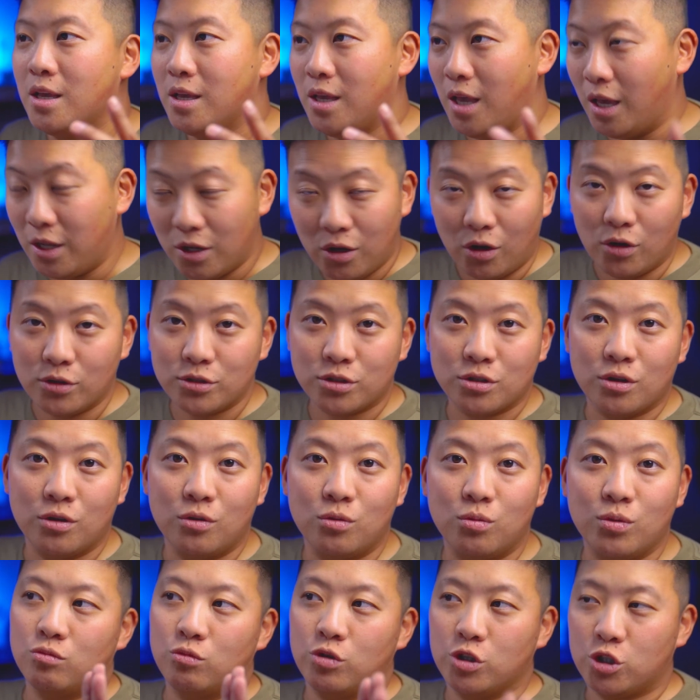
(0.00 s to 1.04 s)
and
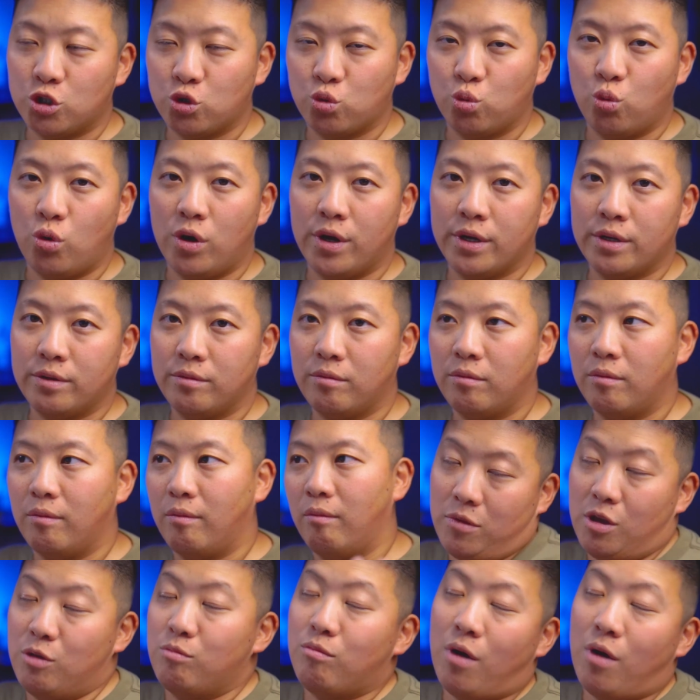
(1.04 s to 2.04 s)
also which one, in